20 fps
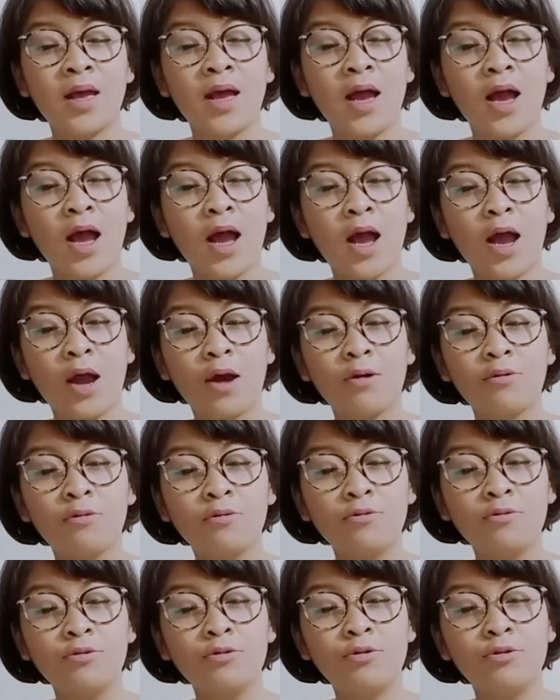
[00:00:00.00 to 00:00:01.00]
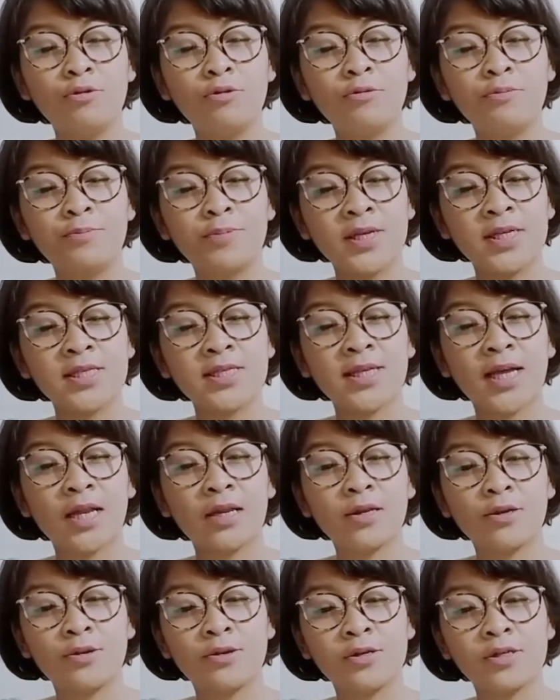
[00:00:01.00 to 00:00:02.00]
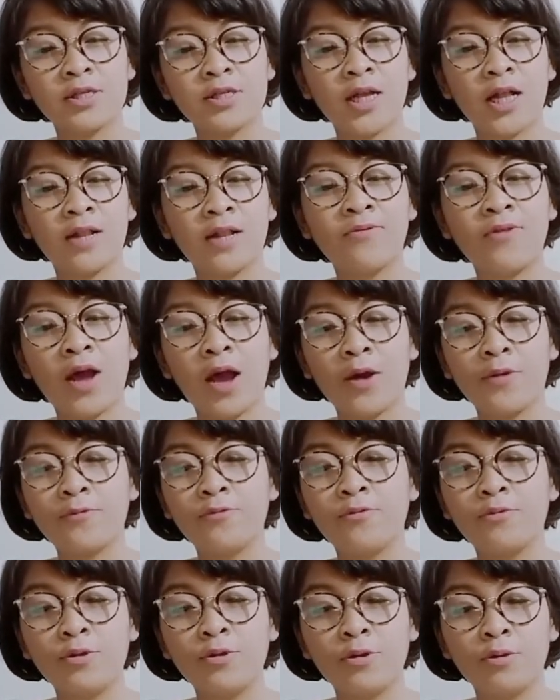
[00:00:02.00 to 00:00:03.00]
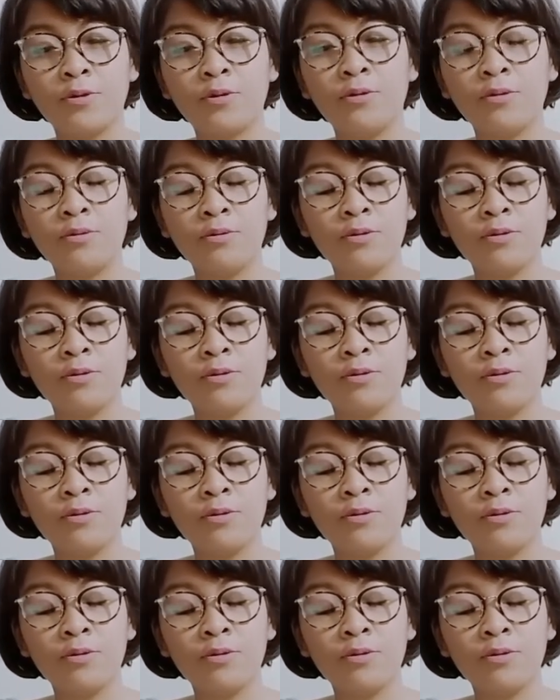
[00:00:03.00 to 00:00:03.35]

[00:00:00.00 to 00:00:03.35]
How you present yourself, how you